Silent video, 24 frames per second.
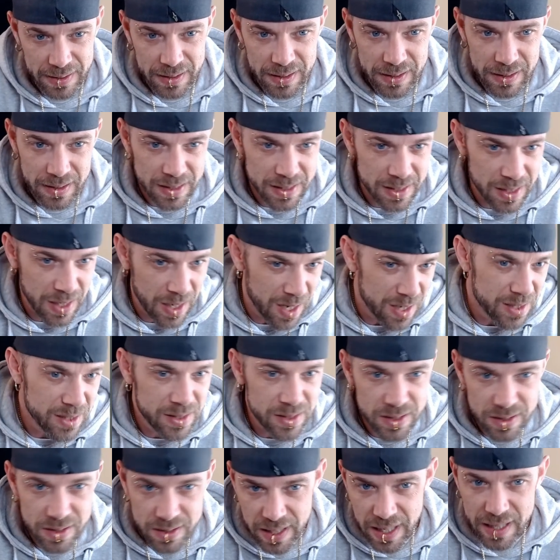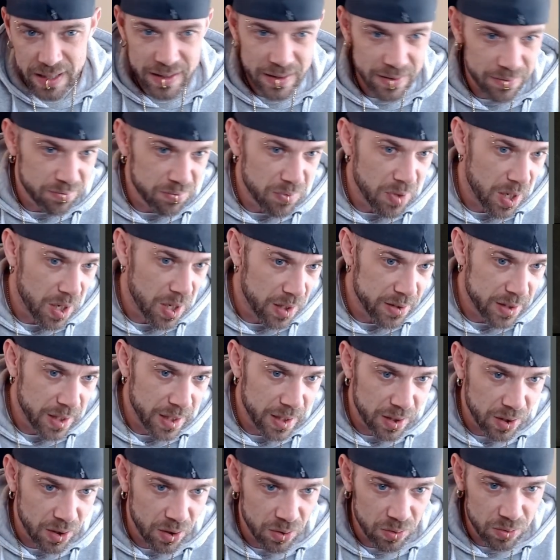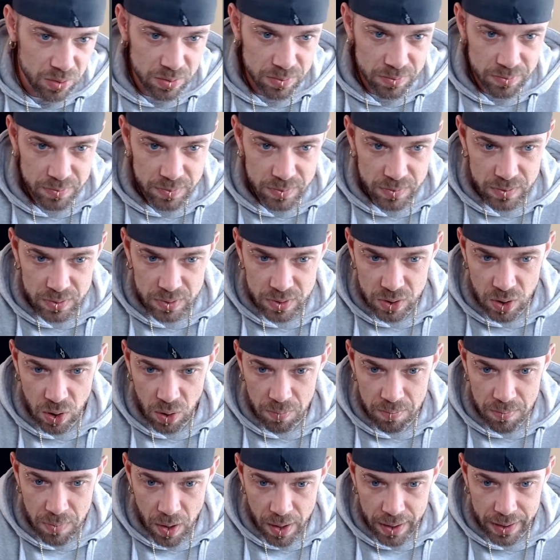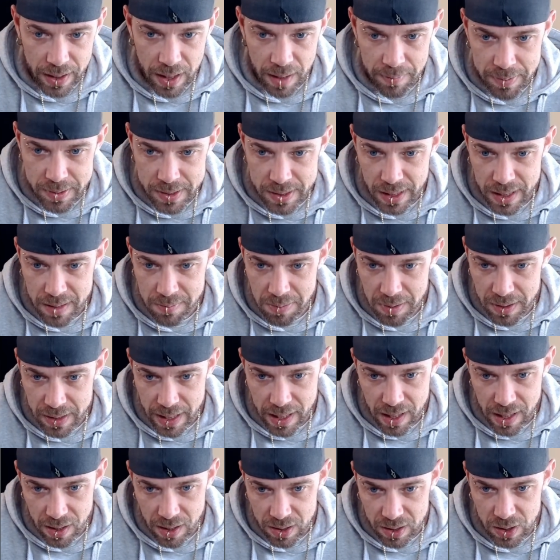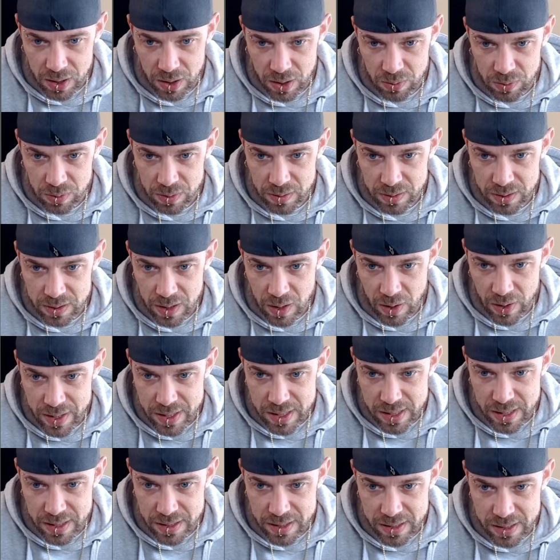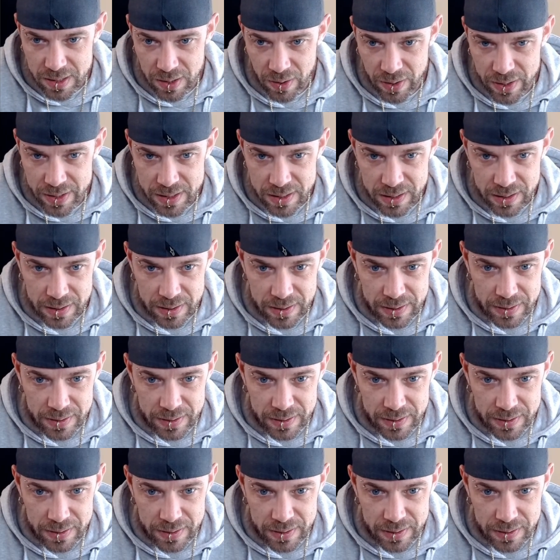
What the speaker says: Katanas, they're cool. Not my cup of tea, but they are cool. Nicely designed.